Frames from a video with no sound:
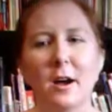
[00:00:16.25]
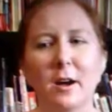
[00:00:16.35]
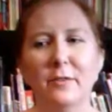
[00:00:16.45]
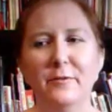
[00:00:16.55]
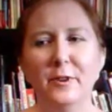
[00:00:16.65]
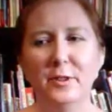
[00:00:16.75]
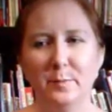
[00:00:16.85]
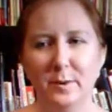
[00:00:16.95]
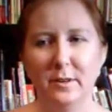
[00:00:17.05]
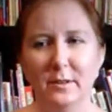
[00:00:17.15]
Our
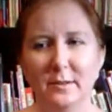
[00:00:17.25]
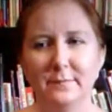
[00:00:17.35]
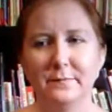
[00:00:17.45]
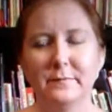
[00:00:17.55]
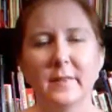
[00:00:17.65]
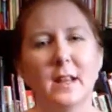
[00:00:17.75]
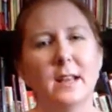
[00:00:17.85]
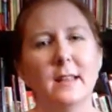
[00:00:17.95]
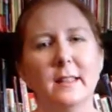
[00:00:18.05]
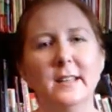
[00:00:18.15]
first book,
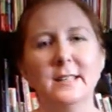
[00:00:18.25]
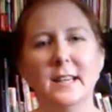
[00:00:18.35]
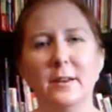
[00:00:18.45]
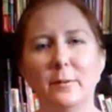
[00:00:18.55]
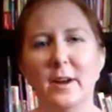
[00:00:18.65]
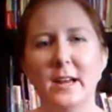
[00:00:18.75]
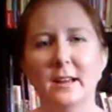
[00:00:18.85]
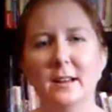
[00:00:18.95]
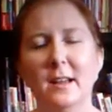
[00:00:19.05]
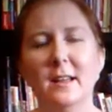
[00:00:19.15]
This Ain't
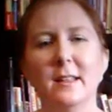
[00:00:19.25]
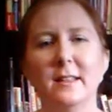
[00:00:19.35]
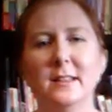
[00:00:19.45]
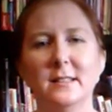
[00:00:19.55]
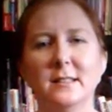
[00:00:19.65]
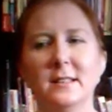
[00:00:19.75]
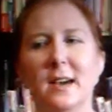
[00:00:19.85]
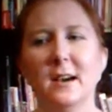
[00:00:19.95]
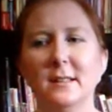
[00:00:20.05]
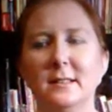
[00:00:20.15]
Rain, This Is
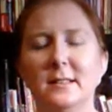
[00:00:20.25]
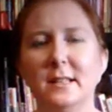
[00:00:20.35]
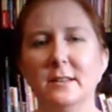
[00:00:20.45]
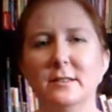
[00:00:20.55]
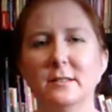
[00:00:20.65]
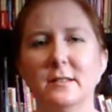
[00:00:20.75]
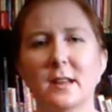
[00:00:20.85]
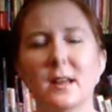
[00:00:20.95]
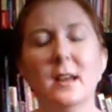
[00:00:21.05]
God's Tears.